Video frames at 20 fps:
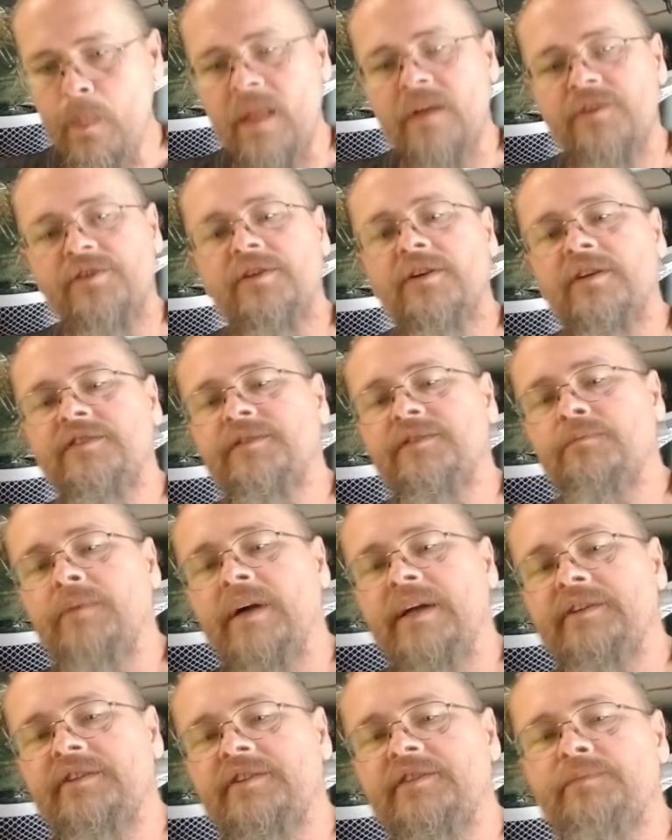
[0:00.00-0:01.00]
So it
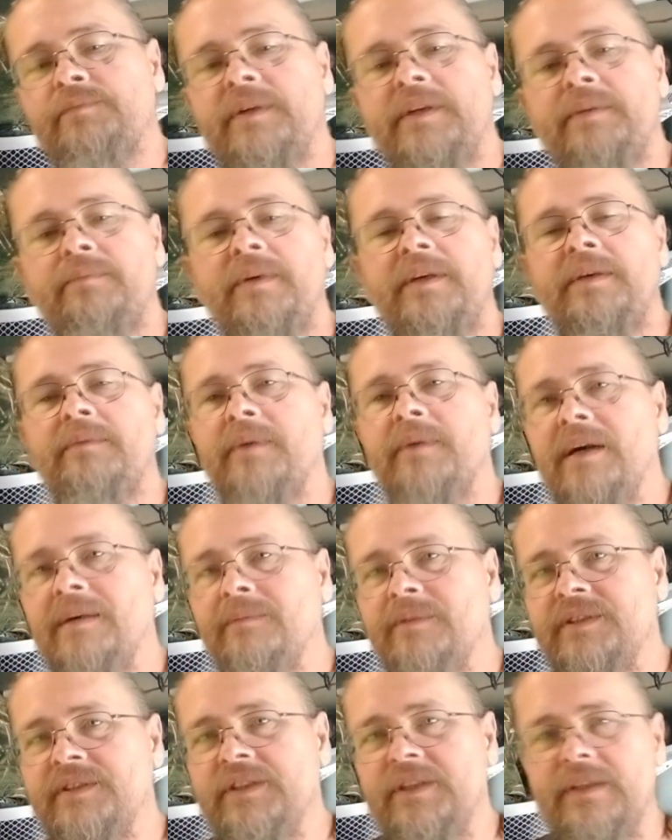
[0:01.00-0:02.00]
might just be me, Mom,
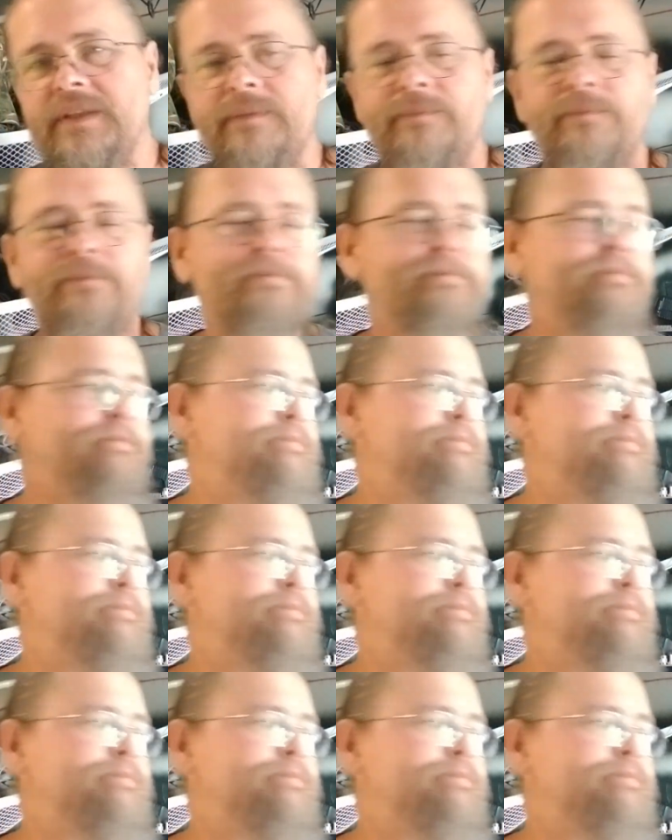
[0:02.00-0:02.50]
and Jim